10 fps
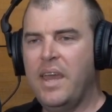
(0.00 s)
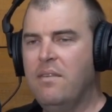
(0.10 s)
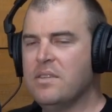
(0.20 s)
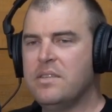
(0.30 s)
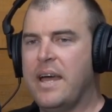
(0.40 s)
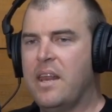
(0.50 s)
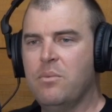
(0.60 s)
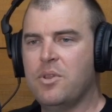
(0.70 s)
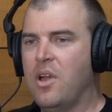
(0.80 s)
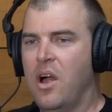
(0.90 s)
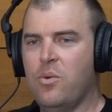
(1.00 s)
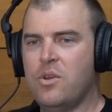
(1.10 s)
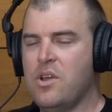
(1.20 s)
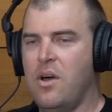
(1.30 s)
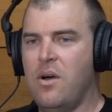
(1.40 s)
even starting with an
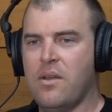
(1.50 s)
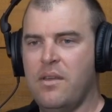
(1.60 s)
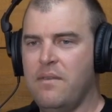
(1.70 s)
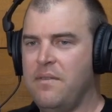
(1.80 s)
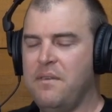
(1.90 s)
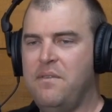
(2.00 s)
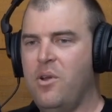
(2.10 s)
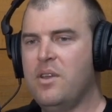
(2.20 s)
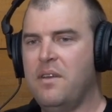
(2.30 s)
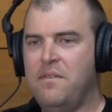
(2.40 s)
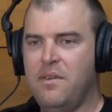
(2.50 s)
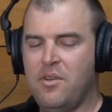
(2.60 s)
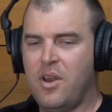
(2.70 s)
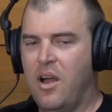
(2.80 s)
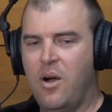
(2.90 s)
older dog, if
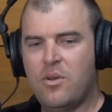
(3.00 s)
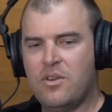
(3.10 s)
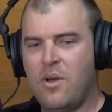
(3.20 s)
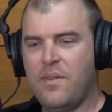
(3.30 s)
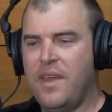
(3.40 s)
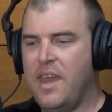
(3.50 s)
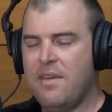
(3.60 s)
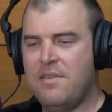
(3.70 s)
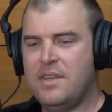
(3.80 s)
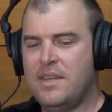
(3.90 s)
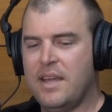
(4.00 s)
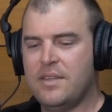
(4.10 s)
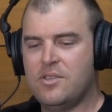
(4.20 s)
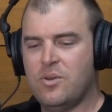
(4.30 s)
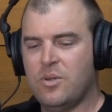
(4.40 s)
you've got an older dog that you haven't
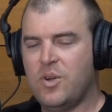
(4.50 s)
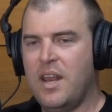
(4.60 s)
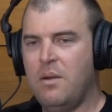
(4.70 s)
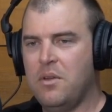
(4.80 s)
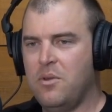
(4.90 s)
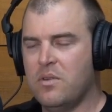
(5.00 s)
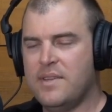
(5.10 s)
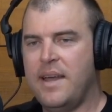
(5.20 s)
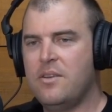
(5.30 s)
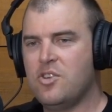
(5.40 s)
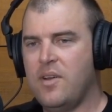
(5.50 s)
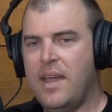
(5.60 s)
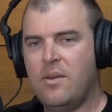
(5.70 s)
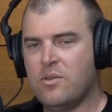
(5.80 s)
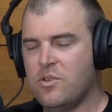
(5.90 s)
done this sort of training with, or it's
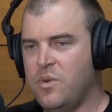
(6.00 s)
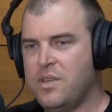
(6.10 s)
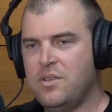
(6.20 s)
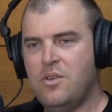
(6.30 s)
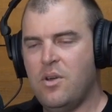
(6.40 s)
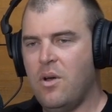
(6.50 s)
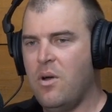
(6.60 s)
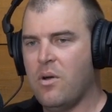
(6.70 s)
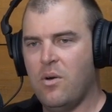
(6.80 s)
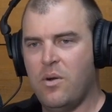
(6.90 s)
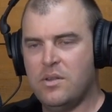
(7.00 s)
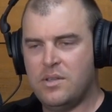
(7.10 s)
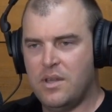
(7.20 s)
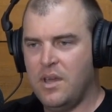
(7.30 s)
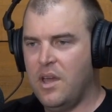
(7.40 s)
untrained, or it's a rescue dog, or
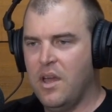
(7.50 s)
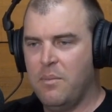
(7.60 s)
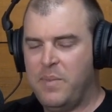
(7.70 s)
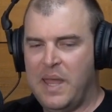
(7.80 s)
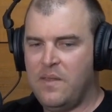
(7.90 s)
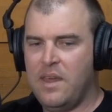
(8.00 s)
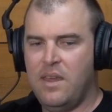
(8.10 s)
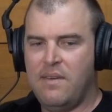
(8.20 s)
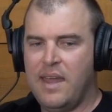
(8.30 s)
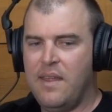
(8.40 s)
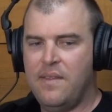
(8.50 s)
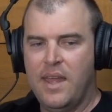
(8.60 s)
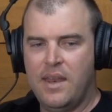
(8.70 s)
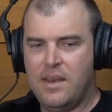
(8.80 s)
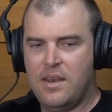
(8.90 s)
it's a pet that you've had
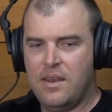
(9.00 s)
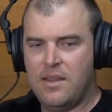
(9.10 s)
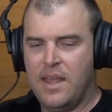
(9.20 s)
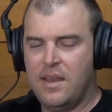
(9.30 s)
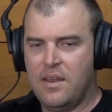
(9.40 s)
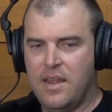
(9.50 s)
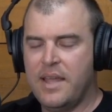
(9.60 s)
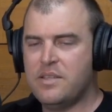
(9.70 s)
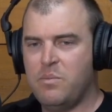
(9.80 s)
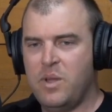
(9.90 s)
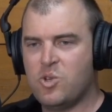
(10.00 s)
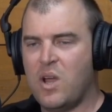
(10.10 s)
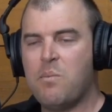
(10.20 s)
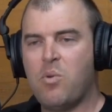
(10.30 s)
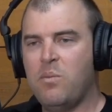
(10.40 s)
that hasn't been
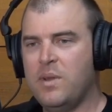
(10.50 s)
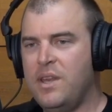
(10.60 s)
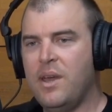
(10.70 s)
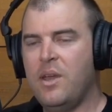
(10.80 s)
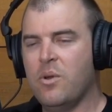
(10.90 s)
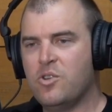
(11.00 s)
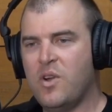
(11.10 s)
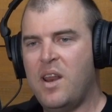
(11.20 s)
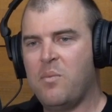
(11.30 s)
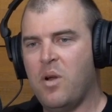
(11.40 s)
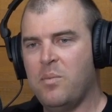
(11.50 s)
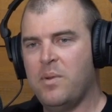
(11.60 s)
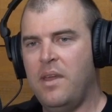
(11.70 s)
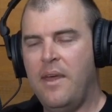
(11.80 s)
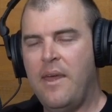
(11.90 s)
trained properly and now you want to train it
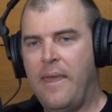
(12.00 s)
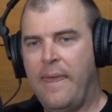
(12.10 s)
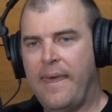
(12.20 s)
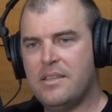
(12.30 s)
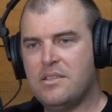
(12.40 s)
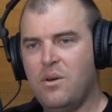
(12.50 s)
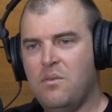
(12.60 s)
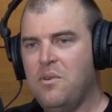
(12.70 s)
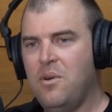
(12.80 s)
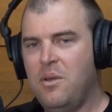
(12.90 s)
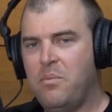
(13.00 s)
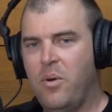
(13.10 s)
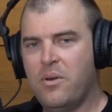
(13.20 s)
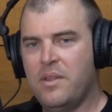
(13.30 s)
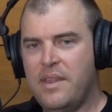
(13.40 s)
properly, it's still very
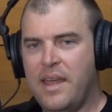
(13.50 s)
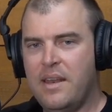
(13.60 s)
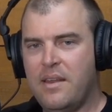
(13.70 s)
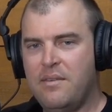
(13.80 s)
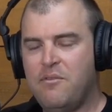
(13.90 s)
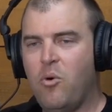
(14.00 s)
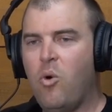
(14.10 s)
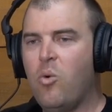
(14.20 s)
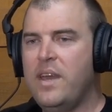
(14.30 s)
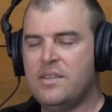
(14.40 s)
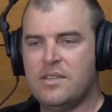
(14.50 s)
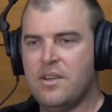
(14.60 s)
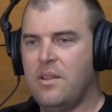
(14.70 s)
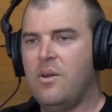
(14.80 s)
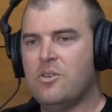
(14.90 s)
important that, in 4 weeks
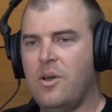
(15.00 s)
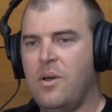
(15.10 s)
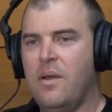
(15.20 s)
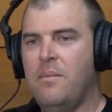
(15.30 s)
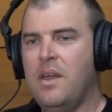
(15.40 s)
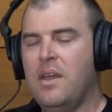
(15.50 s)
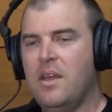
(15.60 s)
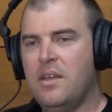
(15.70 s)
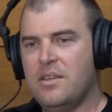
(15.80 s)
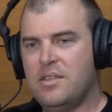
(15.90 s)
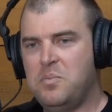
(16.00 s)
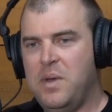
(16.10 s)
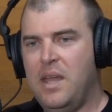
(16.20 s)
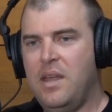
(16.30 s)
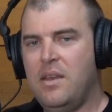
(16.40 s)
isn't a long time to
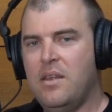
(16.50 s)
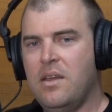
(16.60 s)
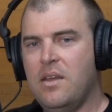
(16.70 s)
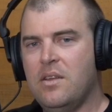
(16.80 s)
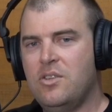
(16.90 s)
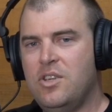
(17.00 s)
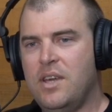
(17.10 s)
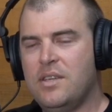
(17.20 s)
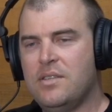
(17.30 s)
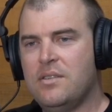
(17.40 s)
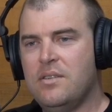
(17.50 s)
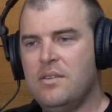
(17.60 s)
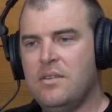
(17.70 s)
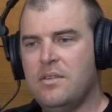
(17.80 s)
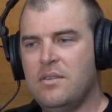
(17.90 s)
spend just
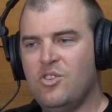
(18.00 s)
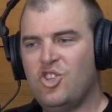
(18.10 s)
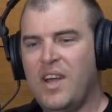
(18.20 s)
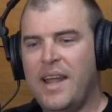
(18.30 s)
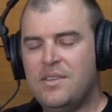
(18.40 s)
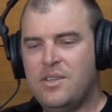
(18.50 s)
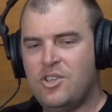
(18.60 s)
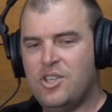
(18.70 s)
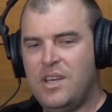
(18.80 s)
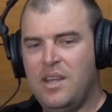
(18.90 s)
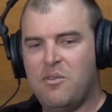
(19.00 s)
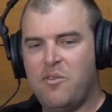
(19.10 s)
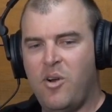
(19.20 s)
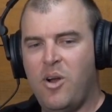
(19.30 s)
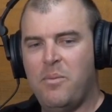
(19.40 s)
transitioning
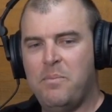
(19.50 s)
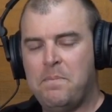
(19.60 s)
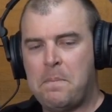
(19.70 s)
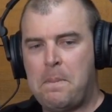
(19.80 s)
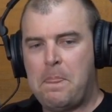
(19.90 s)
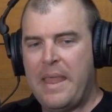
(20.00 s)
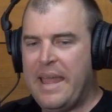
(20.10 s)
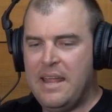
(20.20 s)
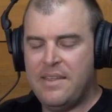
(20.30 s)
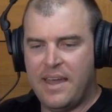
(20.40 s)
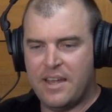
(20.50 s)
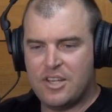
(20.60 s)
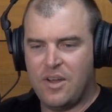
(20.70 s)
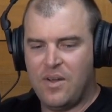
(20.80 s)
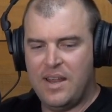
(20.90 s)
from either a
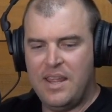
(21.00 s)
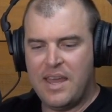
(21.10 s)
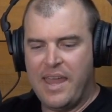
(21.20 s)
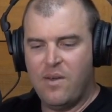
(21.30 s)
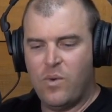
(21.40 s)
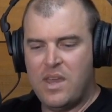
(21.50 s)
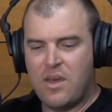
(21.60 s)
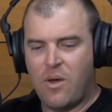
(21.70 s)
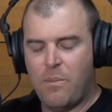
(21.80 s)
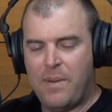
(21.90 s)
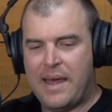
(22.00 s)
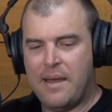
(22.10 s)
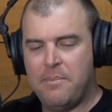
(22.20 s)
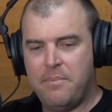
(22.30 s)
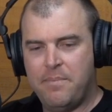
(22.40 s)
tiny 8 week old
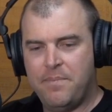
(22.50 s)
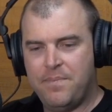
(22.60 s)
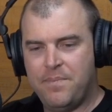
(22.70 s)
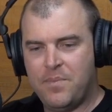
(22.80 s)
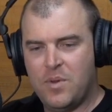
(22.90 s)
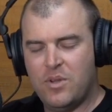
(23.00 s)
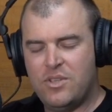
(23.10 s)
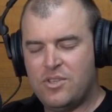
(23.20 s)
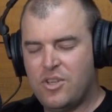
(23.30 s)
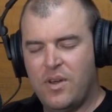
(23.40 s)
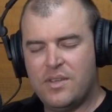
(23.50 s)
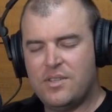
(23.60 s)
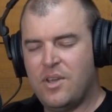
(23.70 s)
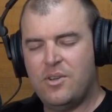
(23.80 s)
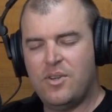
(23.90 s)
pup, which is
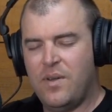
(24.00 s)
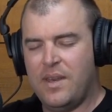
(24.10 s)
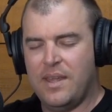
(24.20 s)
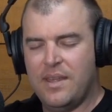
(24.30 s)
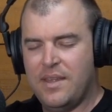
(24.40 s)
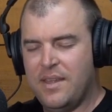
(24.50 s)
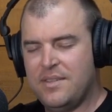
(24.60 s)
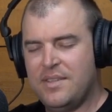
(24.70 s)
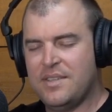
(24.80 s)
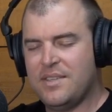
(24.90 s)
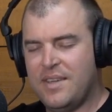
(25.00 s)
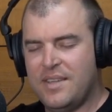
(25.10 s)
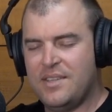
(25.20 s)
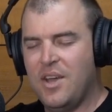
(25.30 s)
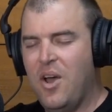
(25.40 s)
so tiny, its
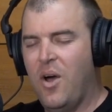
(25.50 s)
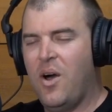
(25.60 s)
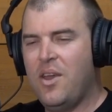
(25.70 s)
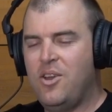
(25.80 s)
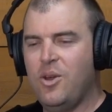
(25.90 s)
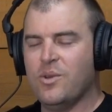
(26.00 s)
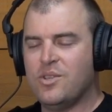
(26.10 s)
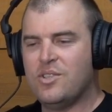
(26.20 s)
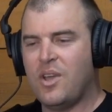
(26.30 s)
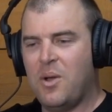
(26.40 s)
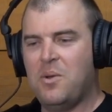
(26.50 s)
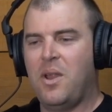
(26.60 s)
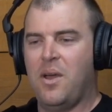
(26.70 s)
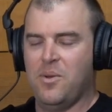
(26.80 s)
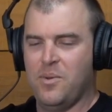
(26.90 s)
IQ is so
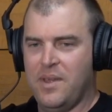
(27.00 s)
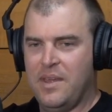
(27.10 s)
low,